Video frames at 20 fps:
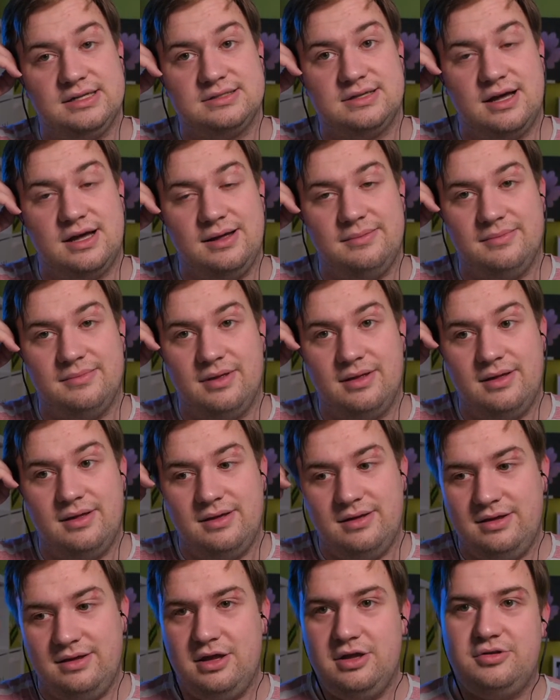I'm
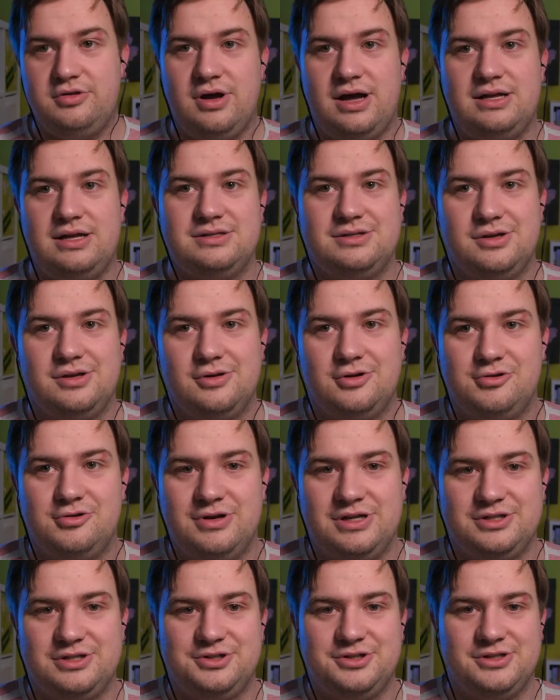here to answer your
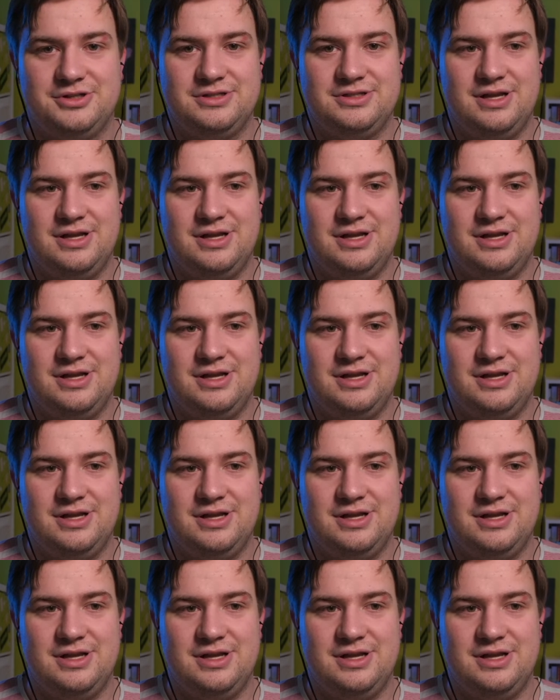questions.